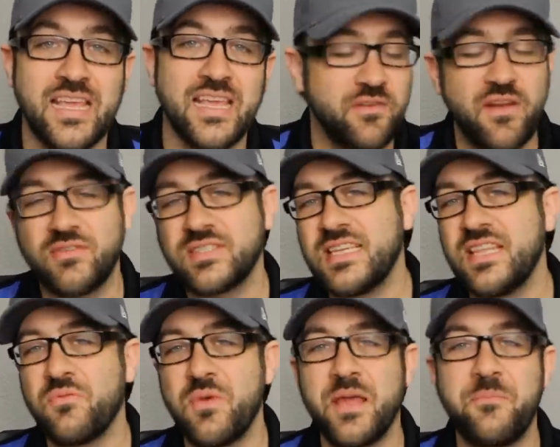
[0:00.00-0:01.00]
If you've never
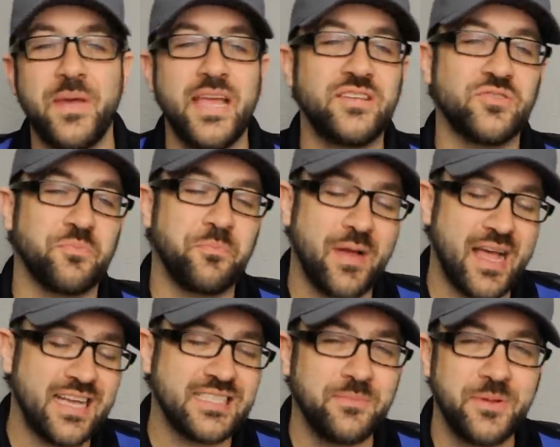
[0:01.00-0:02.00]
seen the Rampage or
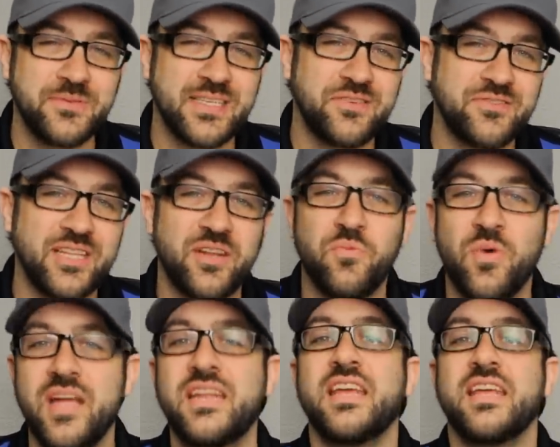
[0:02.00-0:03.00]
possibly was interested in
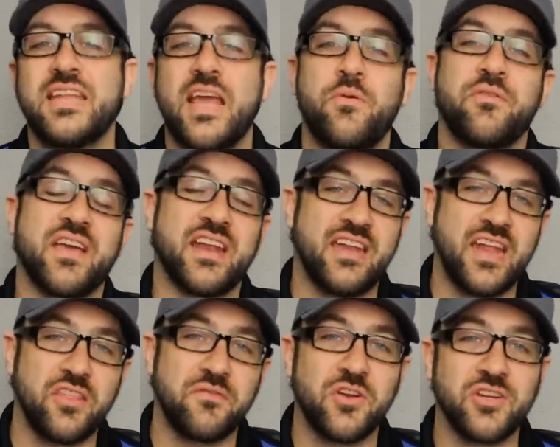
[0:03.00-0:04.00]
one, now we've got
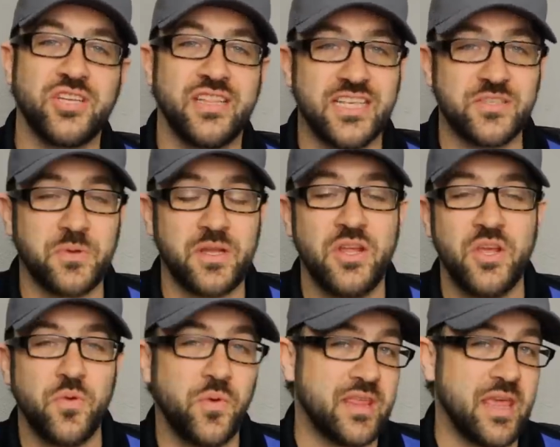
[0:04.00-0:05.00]
another version, this one
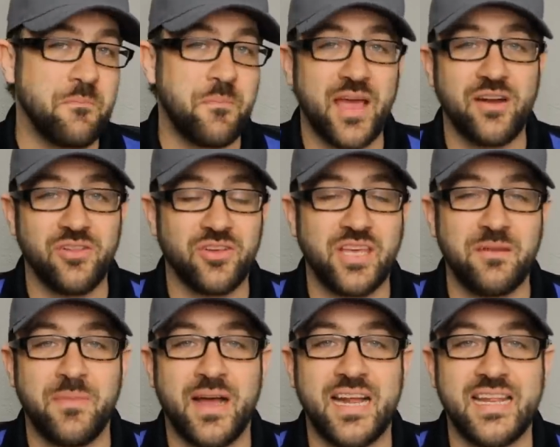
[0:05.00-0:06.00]
with a better
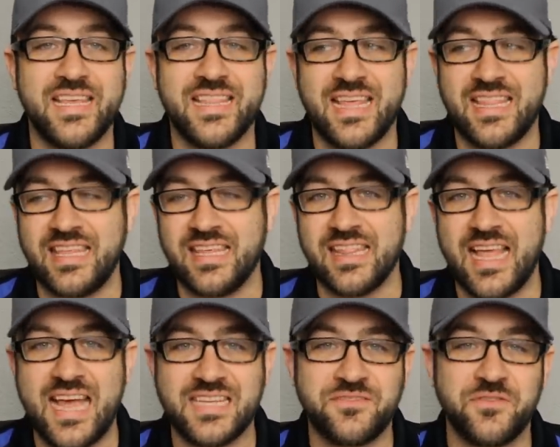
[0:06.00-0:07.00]
looking body than the
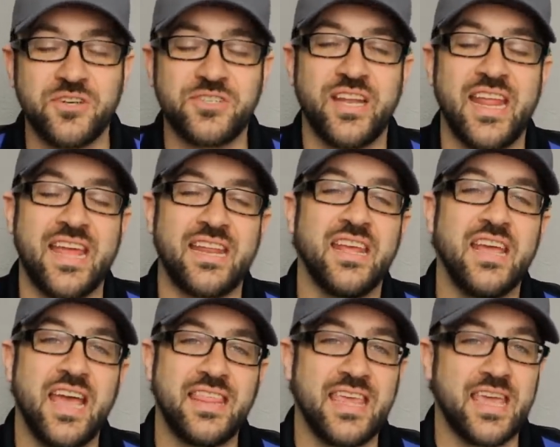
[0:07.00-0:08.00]
last version. And
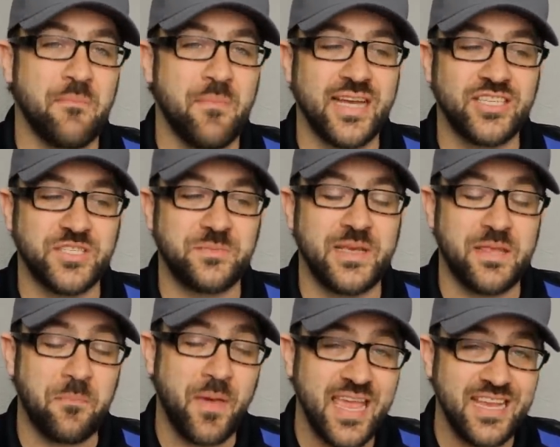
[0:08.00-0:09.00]
I think it might just be
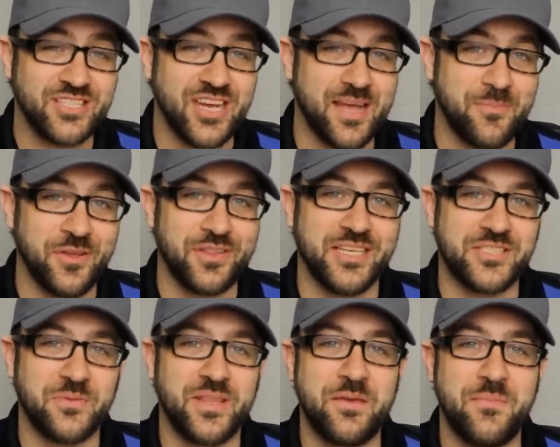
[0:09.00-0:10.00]
the paint job on
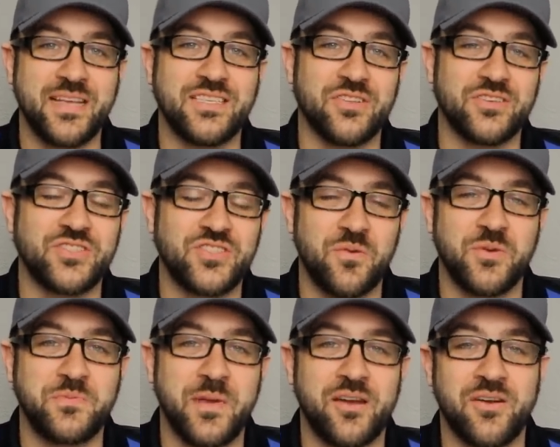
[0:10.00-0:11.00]
this one that makes it look so
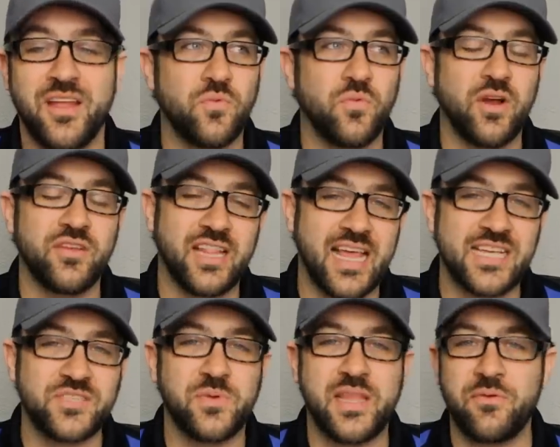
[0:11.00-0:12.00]
much better. Where on the
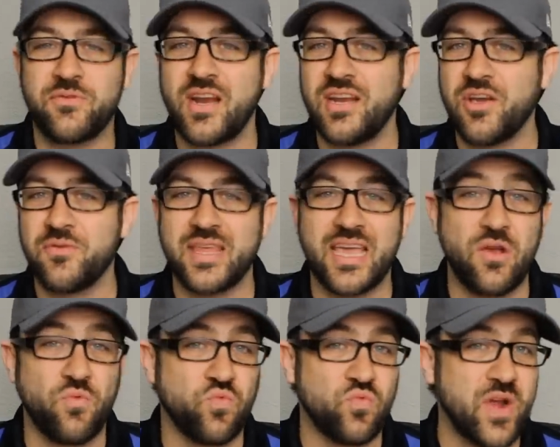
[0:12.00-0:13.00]
last one, they tried to go with like
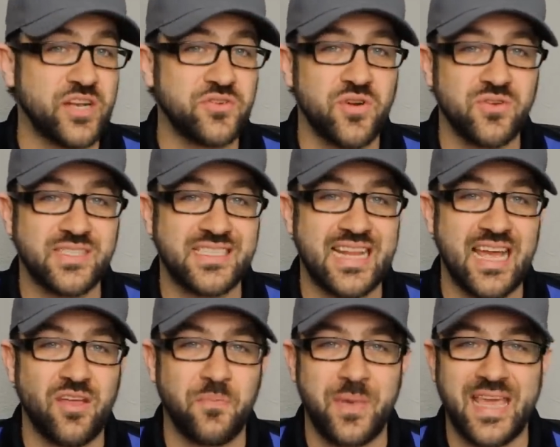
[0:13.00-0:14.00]
a retro
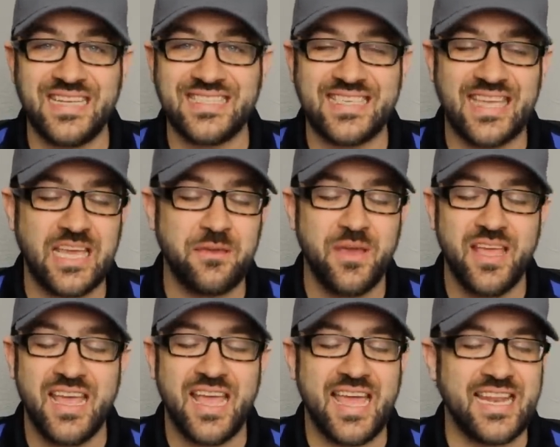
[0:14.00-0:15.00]
style paint scheme
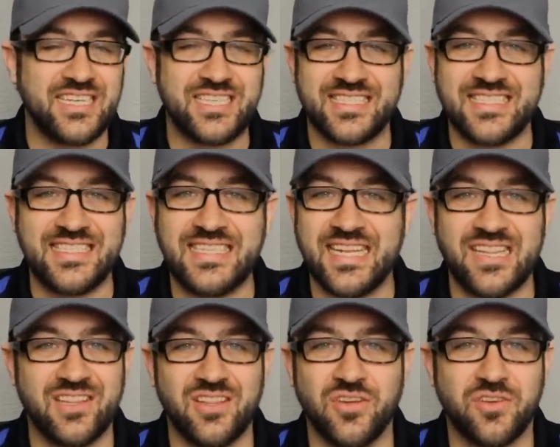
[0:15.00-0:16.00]
and it just
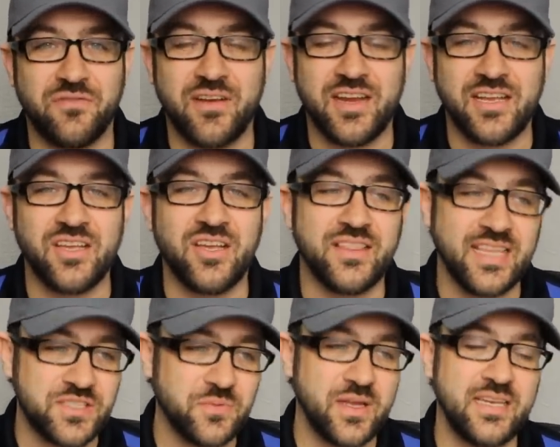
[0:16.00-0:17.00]
didn't look very good.
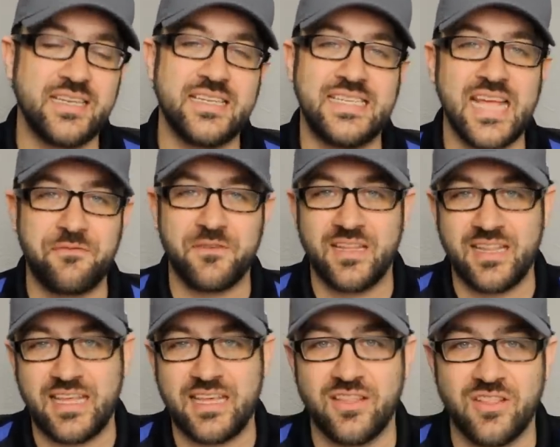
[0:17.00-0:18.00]
This one
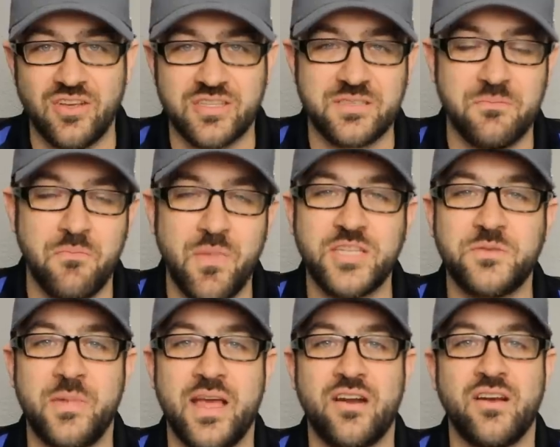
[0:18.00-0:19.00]
definitely looks
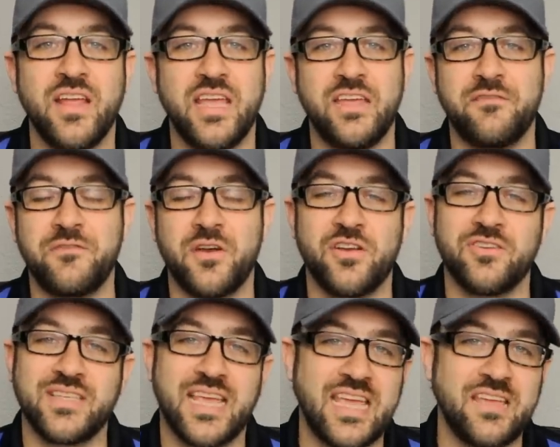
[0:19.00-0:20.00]
much better in
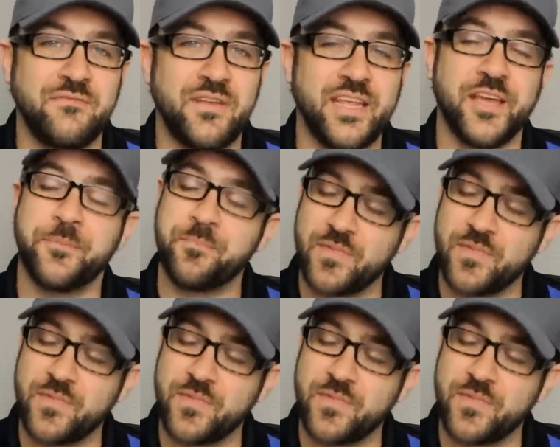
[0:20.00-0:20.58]
photos and video.